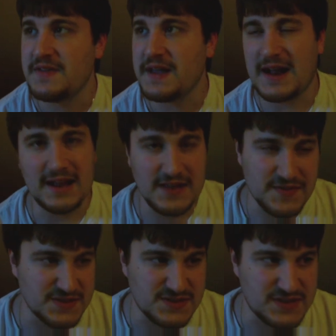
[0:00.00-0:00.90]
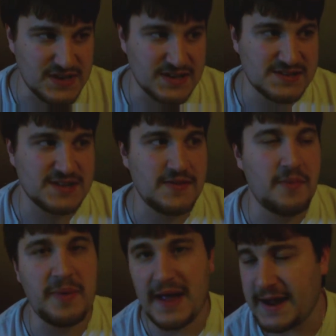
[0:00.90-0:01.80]
they got to get this disc, and
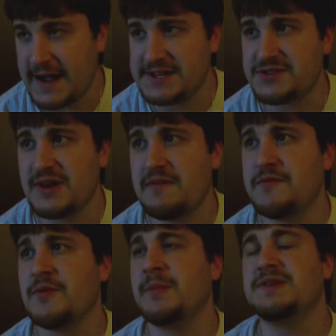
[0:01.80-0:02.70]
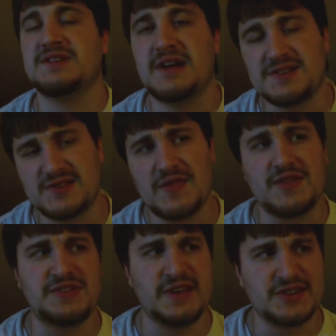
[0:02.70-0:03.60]
the bad guys are after him. Because, like I said,
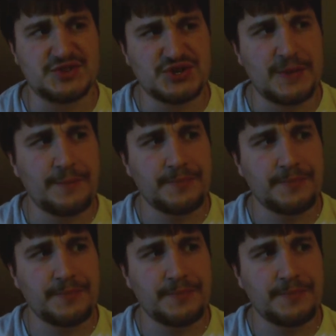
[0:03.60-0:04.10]
the disc